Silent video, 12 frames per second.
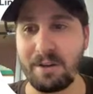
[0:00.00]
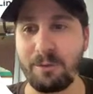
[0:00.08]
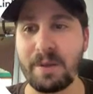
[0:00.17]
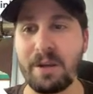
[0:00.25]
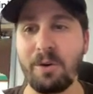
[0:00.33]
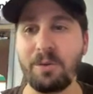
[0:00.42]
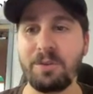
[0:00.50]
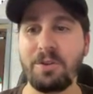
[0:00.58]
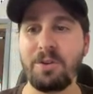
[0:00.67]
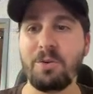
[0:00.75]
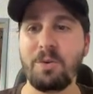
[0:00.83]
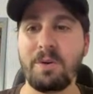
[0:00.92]
If we go
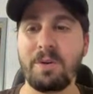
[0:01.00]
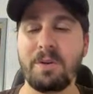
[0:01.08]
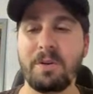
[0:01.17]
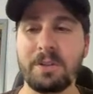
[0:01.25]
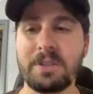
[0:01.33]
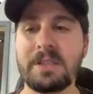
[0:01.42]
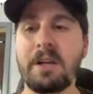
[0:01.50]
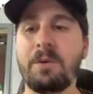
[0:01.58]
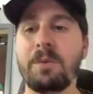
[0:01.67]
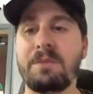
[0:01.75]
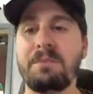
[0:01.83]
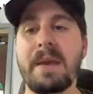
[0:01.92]
to, let's
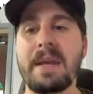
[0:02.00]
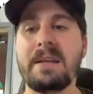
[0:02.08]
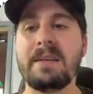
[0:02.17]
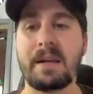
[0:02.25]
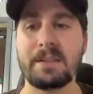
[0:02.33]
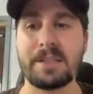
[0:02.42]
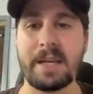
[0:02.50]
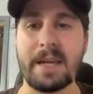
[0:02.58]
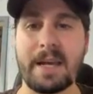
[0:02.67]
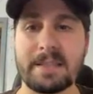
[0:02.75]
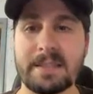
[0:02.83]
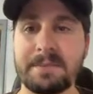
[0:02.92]
start with
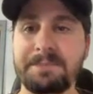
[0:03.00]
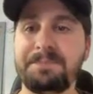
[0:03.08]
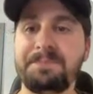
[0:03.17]
main.js.